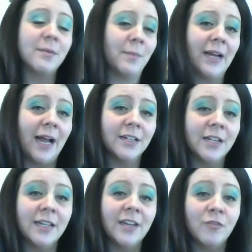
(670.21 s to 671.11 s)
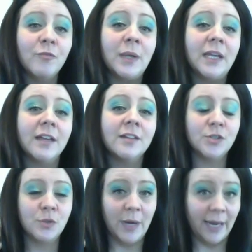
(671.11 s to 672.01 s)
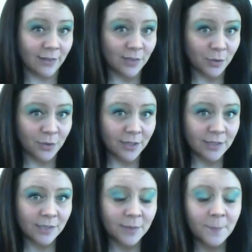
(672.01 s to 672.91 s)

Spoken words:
that my guide could give me to answer it.